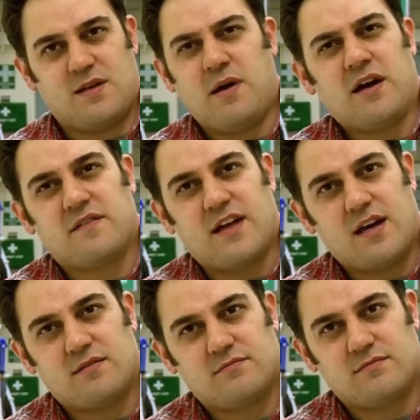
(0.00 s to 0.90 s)
can be a part of
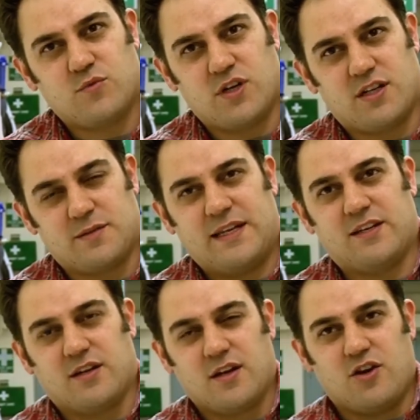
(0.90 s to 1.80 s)
that world. I
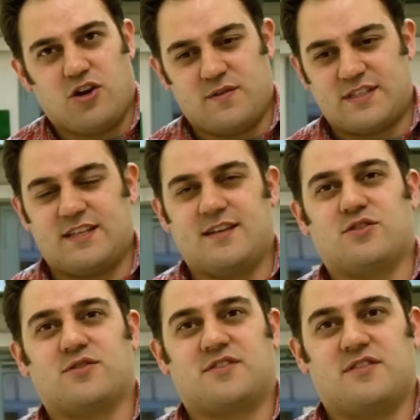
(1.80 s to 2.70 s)
mean, obviously
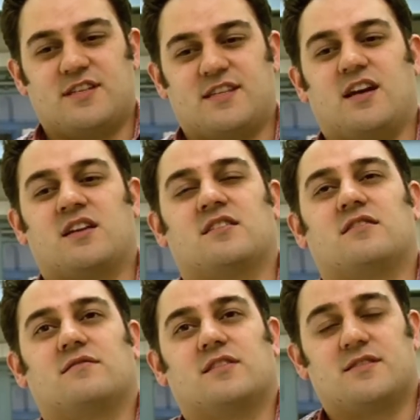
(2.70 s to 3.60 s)
there's
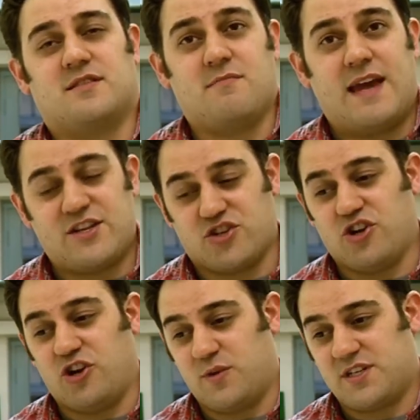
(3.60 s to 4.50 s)
the major
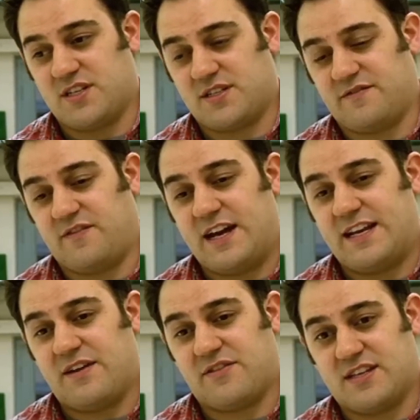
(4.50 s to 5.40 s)
goal, which is to
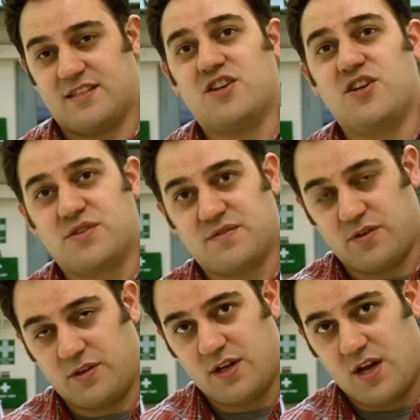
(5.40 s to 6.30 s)
find out things that are
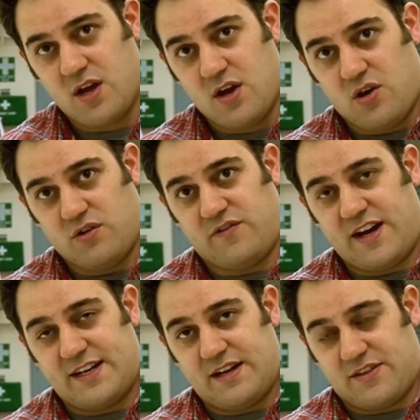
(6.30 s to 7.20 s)
useful, or
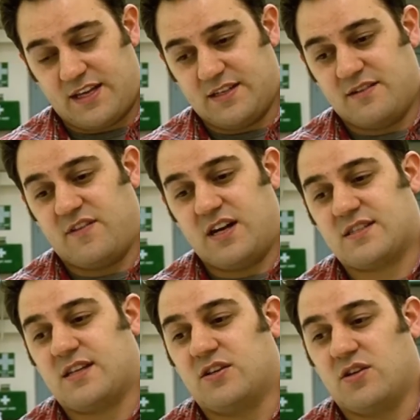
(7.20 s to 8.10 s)
find out things that
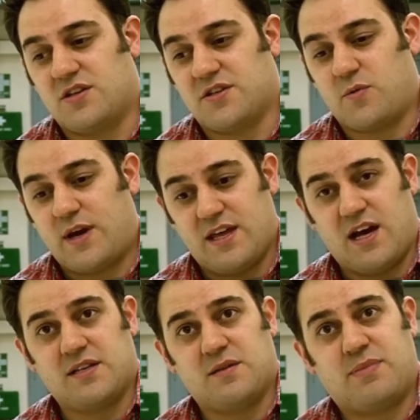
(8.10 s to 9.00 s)
advance our knowledge in a way
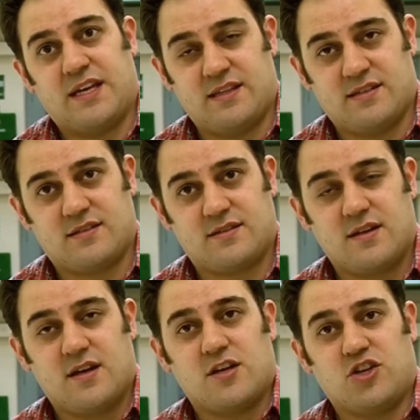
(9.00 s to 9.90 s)
that
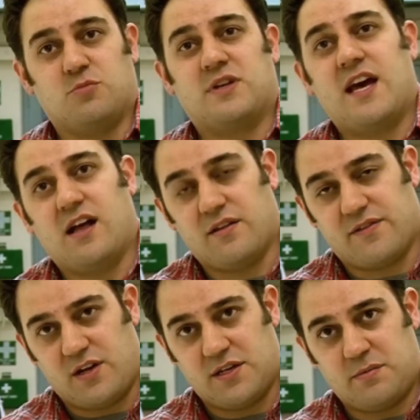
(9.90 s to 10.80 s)
underpins human
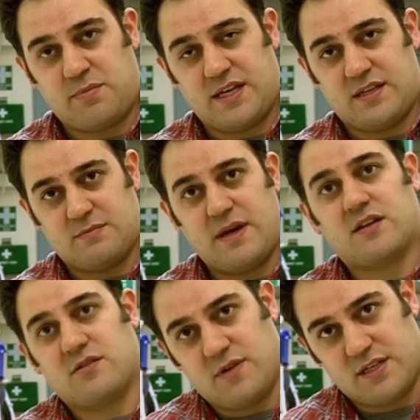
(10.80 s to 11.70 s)
health, or underpins
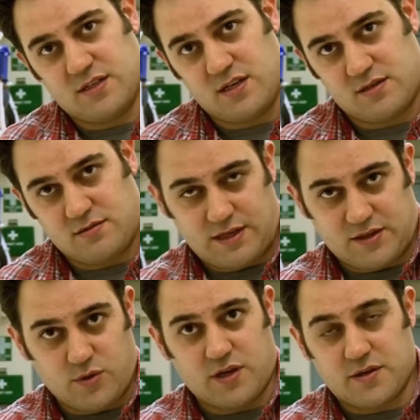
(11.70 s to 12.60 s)
medical research,
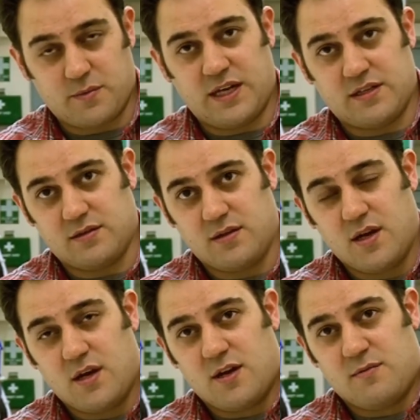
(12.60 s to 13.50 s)
like the work that we do.
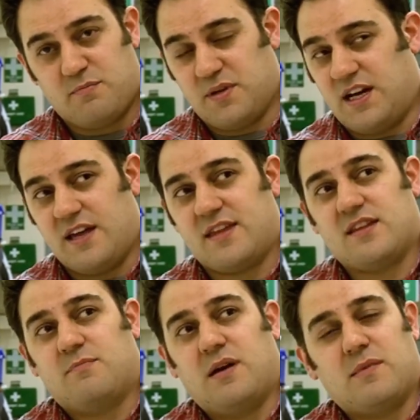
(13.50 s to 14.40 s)
But I
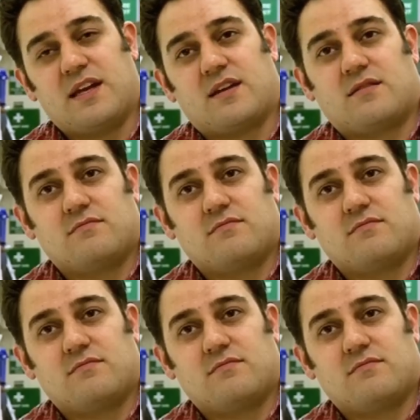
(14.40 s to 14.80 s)
think the public